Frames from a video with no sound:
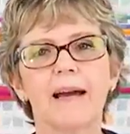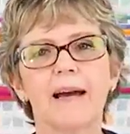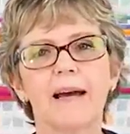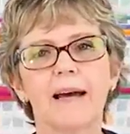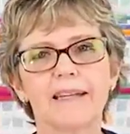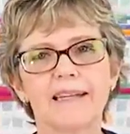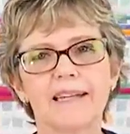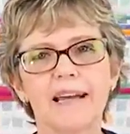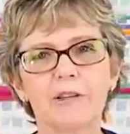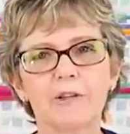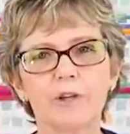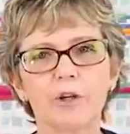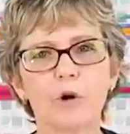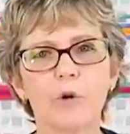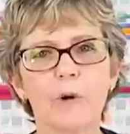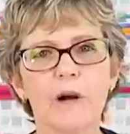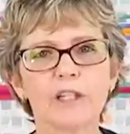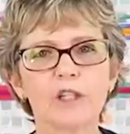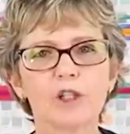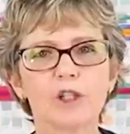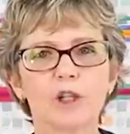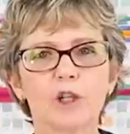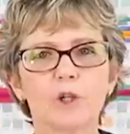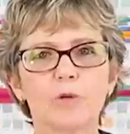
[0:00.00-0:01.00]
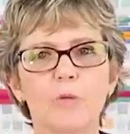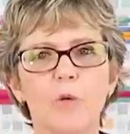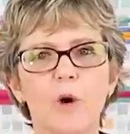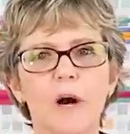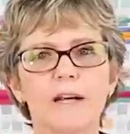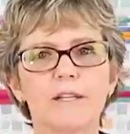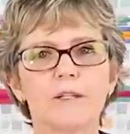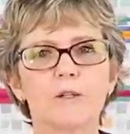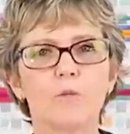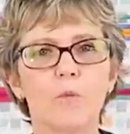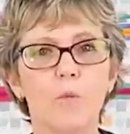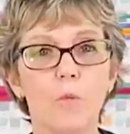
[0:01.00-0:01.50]
Another question
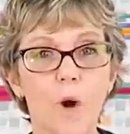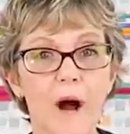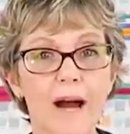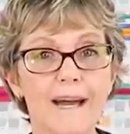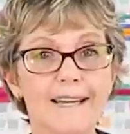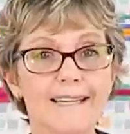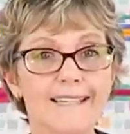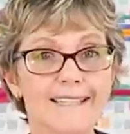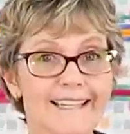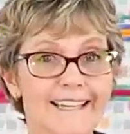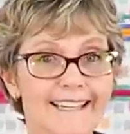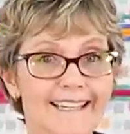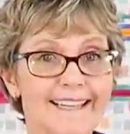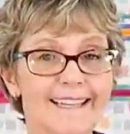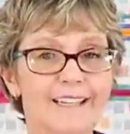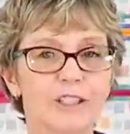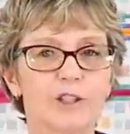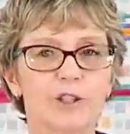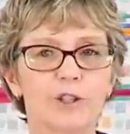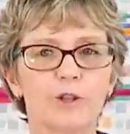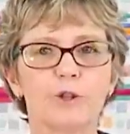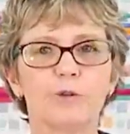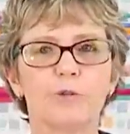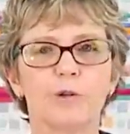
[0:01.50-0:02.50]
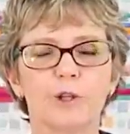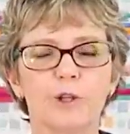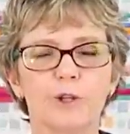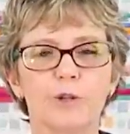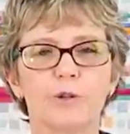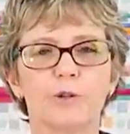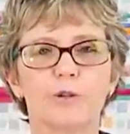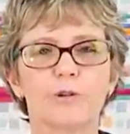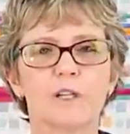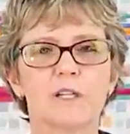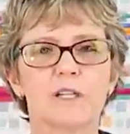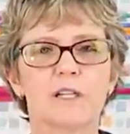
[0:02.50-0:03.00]
was, what needle do you
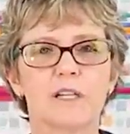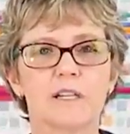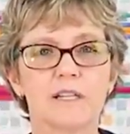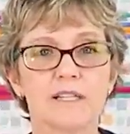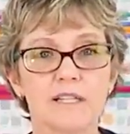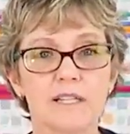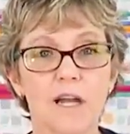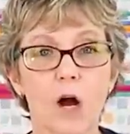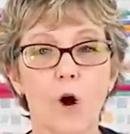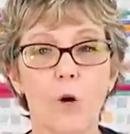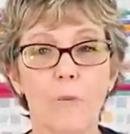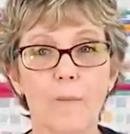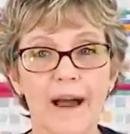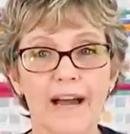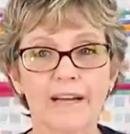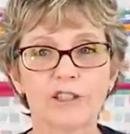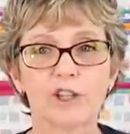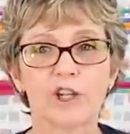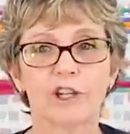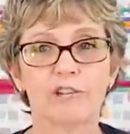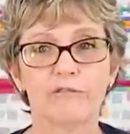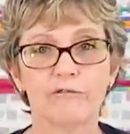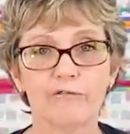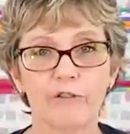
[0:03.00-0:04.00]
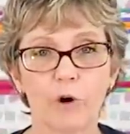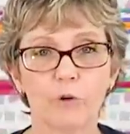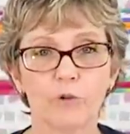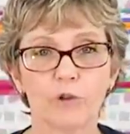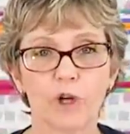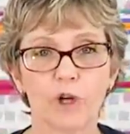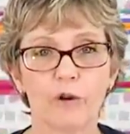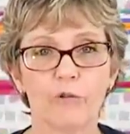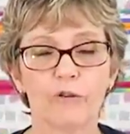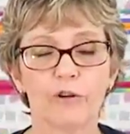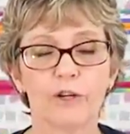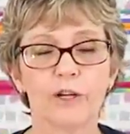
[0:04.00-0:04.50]
use to sew, mesh, and
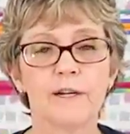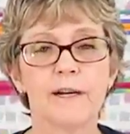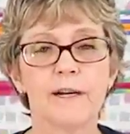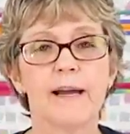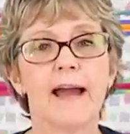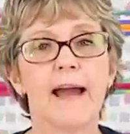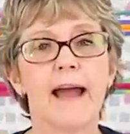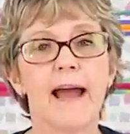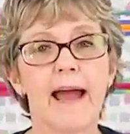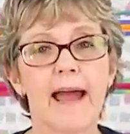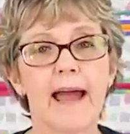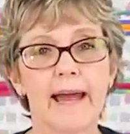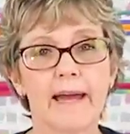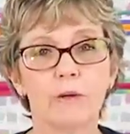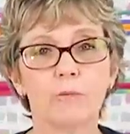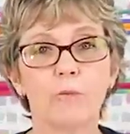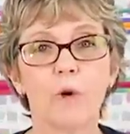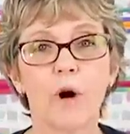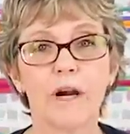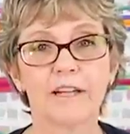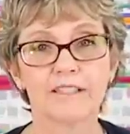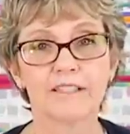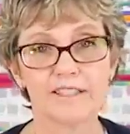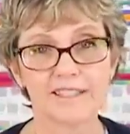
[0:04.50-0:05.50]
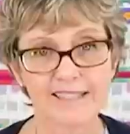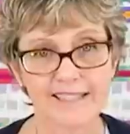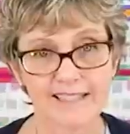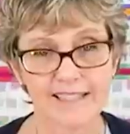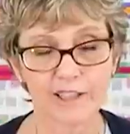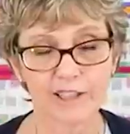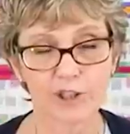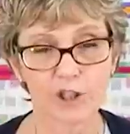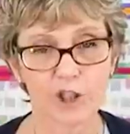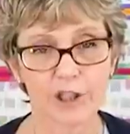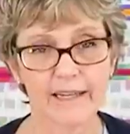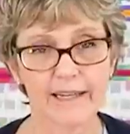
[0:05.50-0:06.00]
fold over, and what
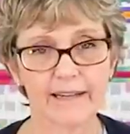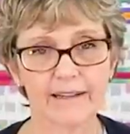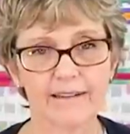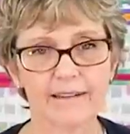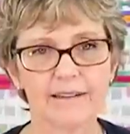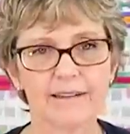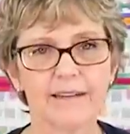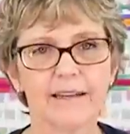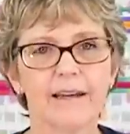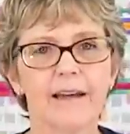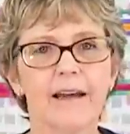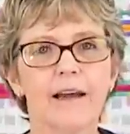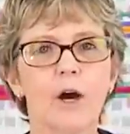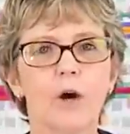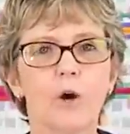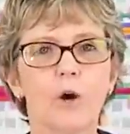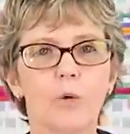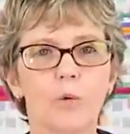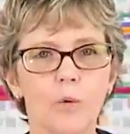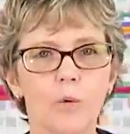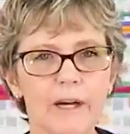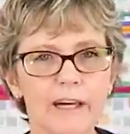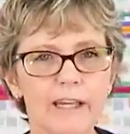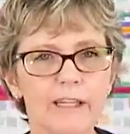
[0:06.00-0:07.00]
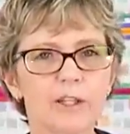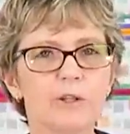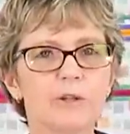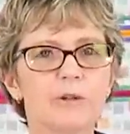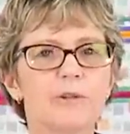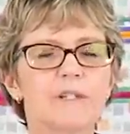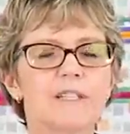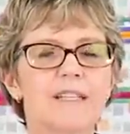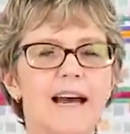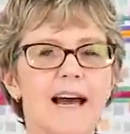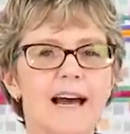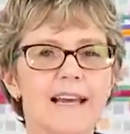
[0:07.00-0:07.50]
stitch length? We
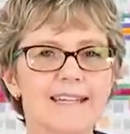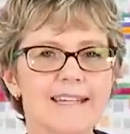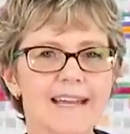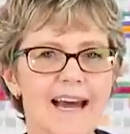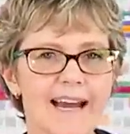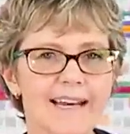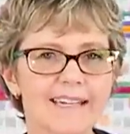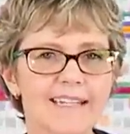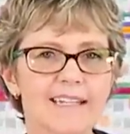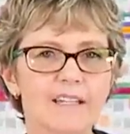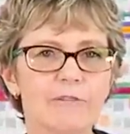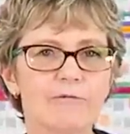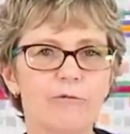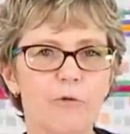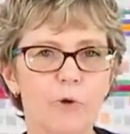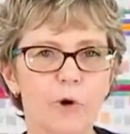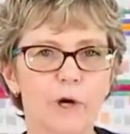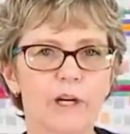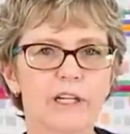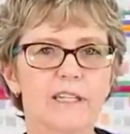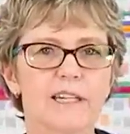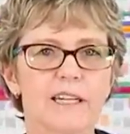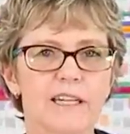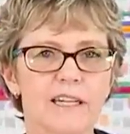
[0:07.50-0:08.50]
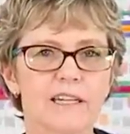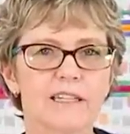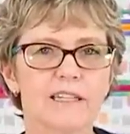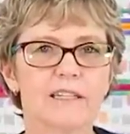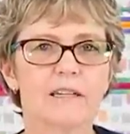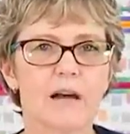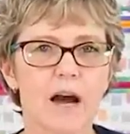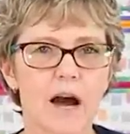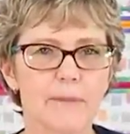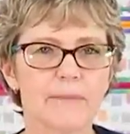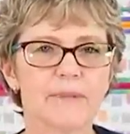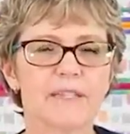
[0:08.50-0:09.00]
use a ninety fourteen
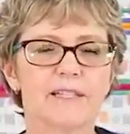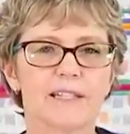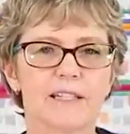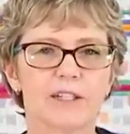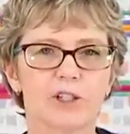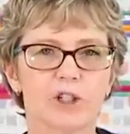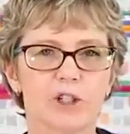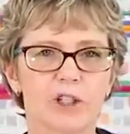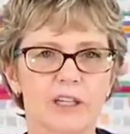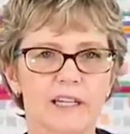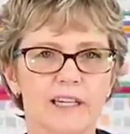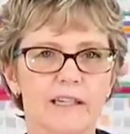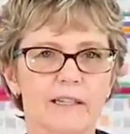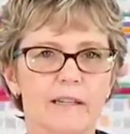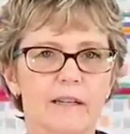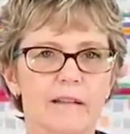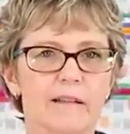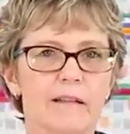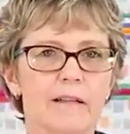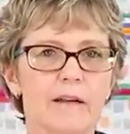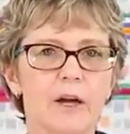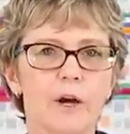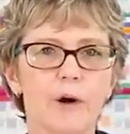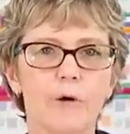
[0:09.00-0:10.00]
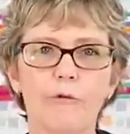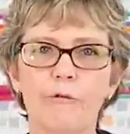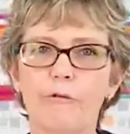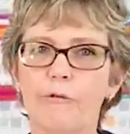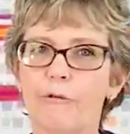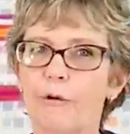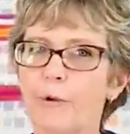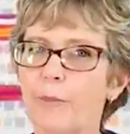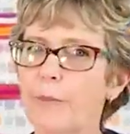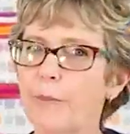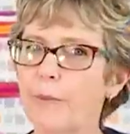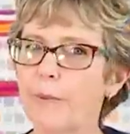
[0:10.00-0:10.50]
top stitch needle
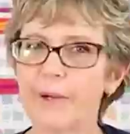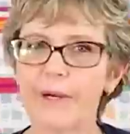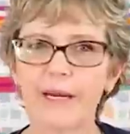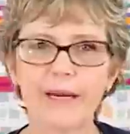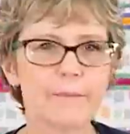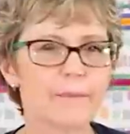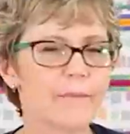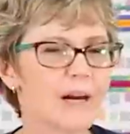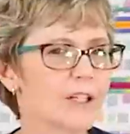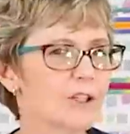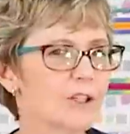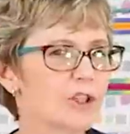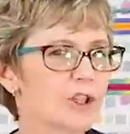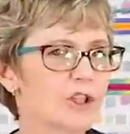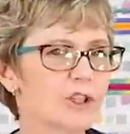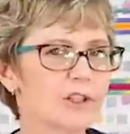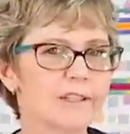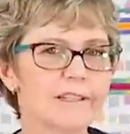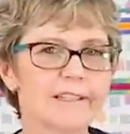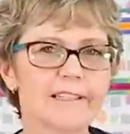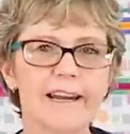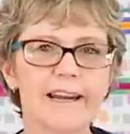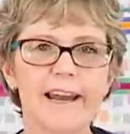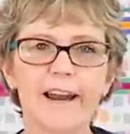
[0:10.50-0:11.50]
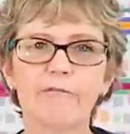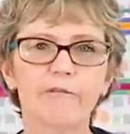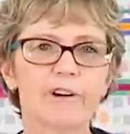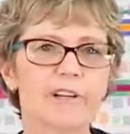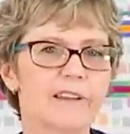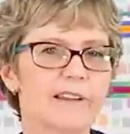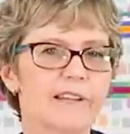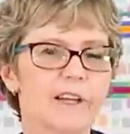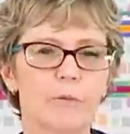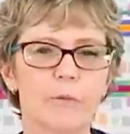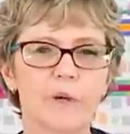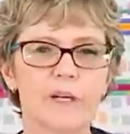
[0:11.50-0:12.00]
for pretty much
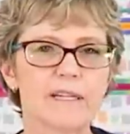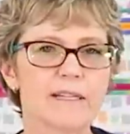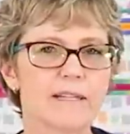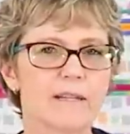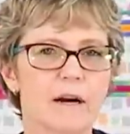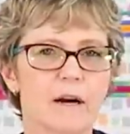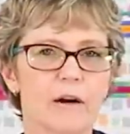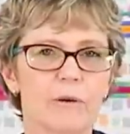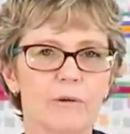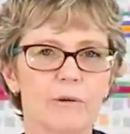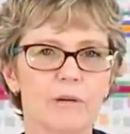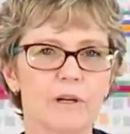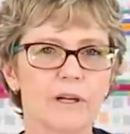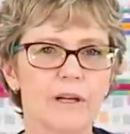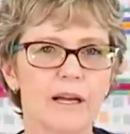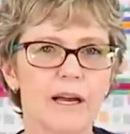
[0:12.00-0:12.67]
everything we sew.